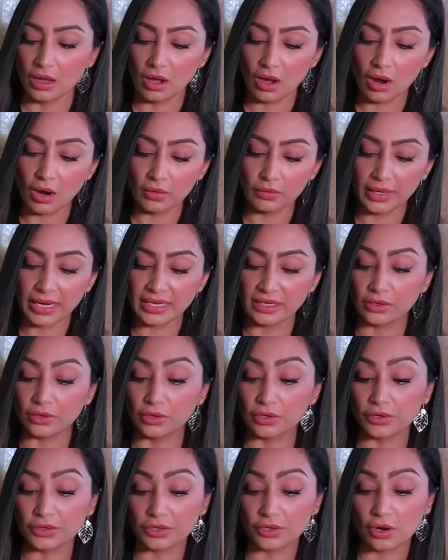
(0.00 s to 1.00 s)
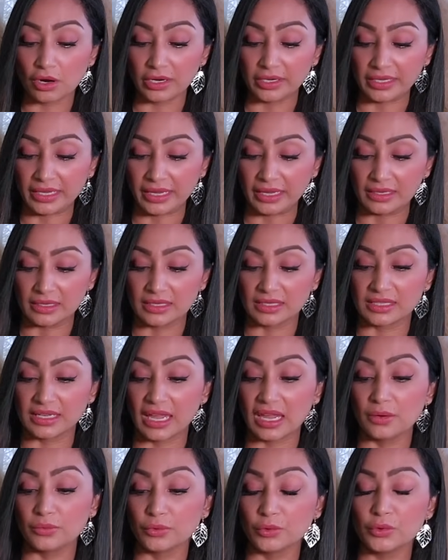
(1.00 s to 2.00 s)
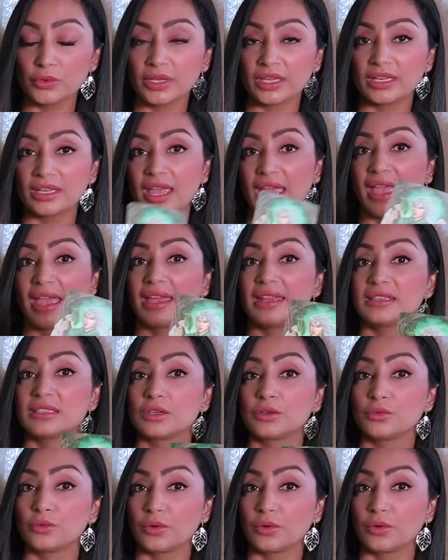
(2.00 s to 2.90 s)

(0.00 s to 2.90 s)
All right, Earth Guardian, stay rooted and